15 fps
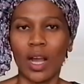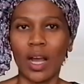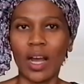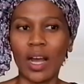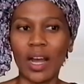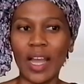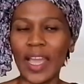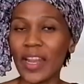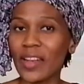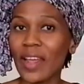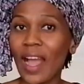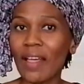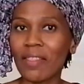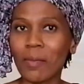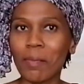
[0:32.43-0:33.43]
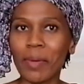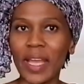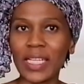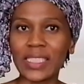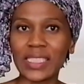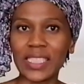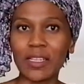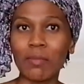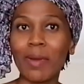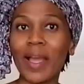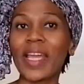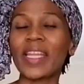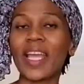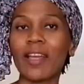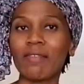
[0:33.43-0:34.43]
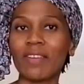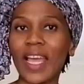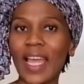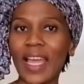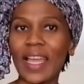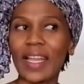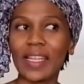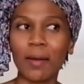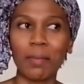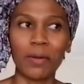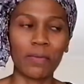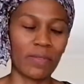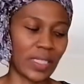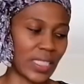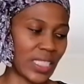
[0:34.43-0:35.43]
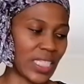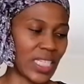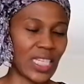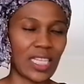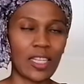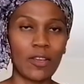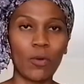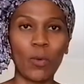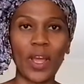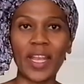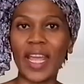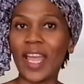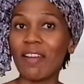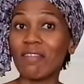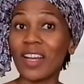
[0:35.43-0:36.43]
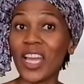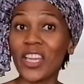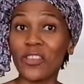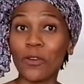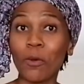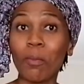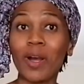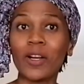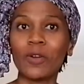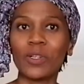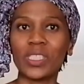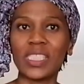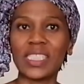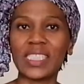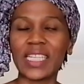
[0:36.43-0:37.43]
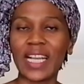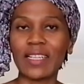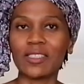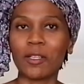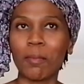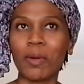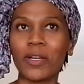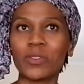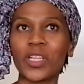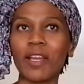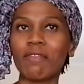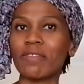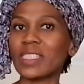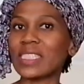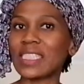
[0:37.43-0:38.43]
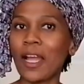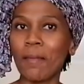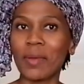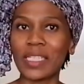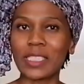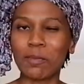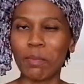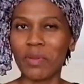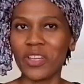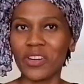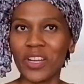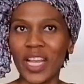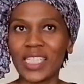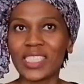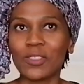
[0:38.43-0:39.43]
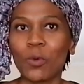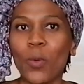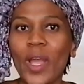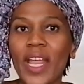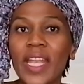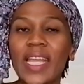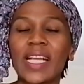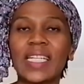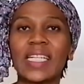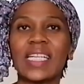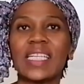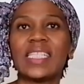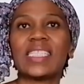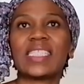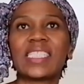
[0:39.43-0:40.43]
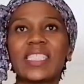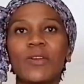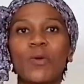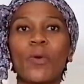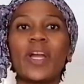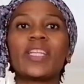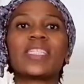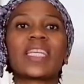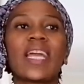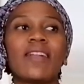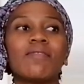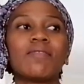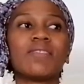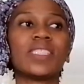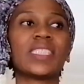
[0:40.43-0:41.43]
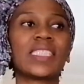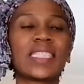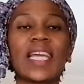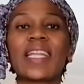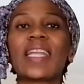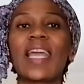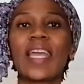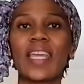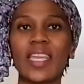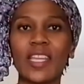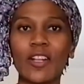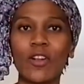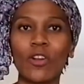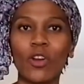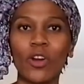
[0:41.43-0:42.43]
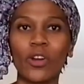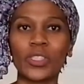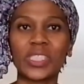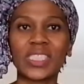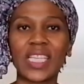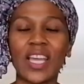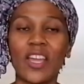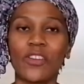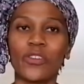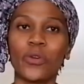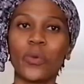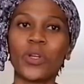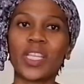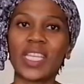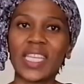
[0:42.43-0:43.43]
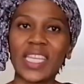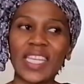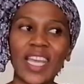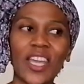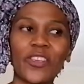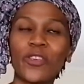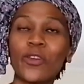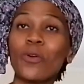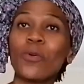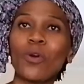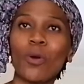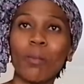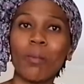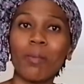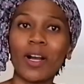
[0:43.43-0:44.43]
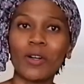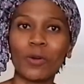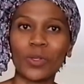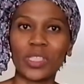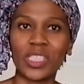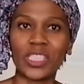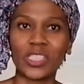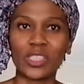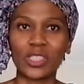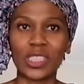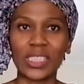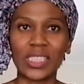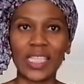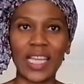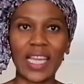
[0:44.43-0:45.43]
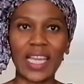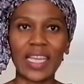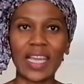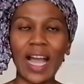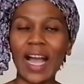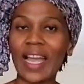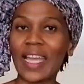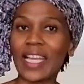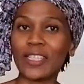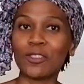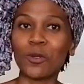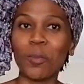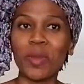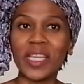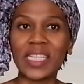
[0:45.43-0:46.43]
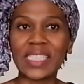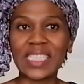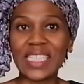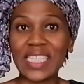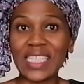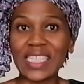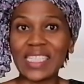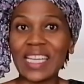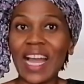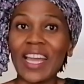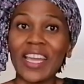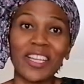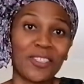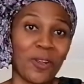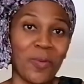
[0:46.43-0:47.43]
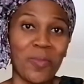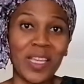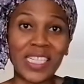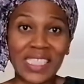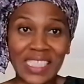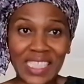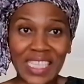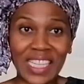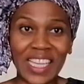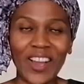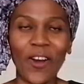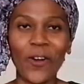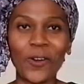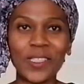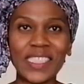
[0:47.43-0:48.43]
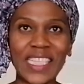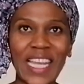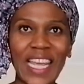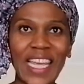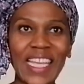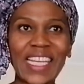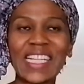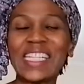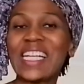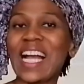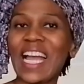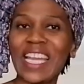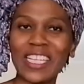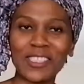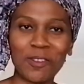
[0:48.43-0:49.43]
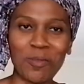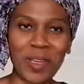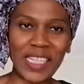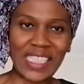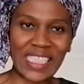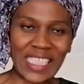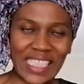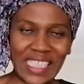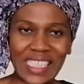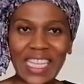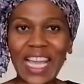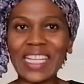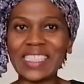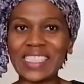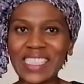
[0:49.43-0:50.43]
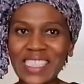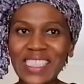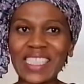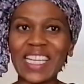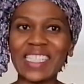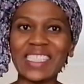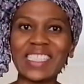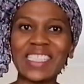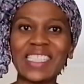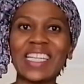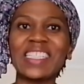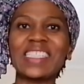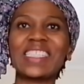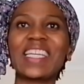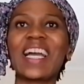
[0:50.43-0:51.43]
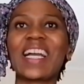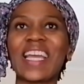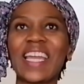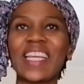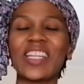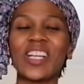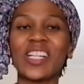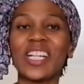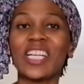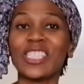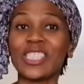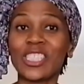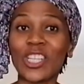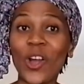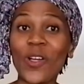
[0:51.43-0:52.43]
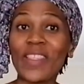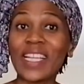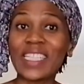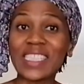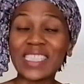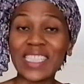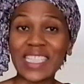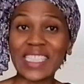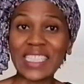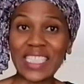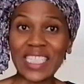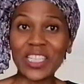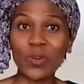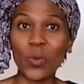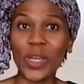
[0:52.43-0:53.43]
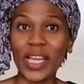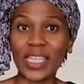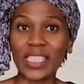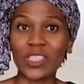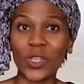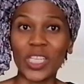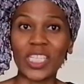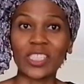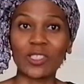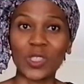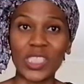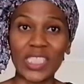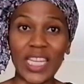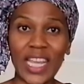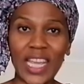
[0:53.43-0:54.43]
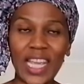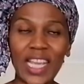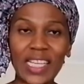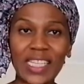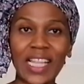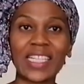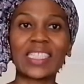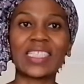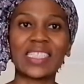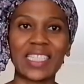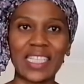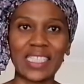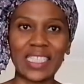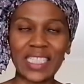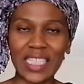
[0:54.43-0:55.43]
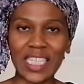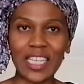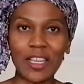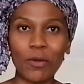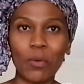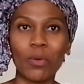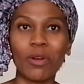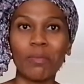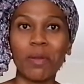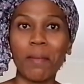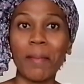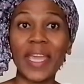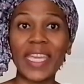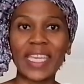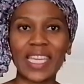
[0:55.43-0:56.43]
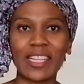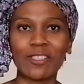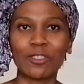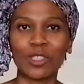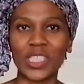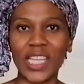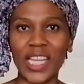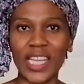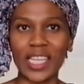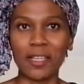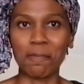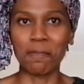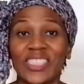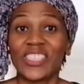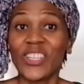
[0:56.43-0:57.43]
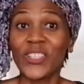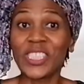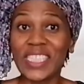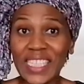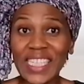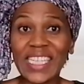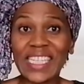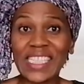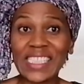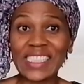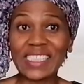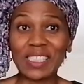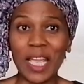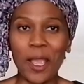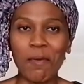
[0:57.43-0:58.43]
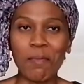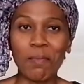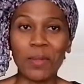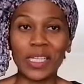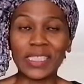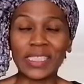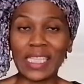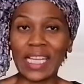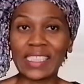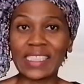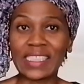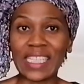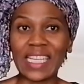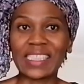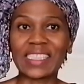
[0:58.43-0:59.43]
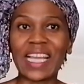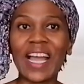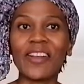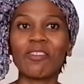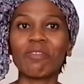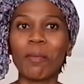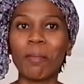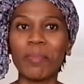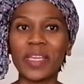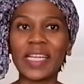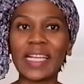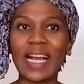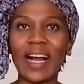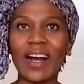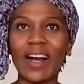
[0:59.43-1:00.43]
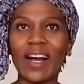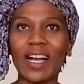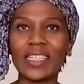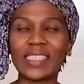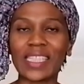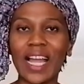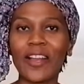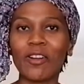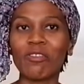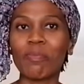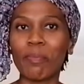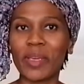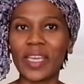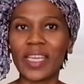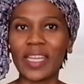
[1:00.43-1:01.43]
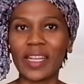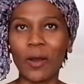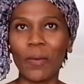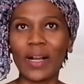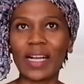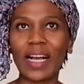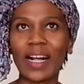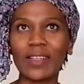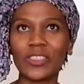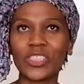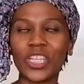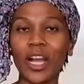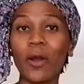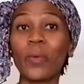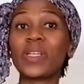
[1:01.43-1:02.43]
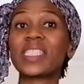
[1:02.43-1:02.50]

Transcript: Any other person might have heard about the tea whenever a new makoti tells about her first time experience when she went and visited her in-laws. You would hear new makotis say, I had to make tea, I had to make tea the whole day, I had to make tea and tea and tea and tea again. So that is the tea we are talking today. That is the tea we will be making today. So tea is kind of a big is kind of big in our culture.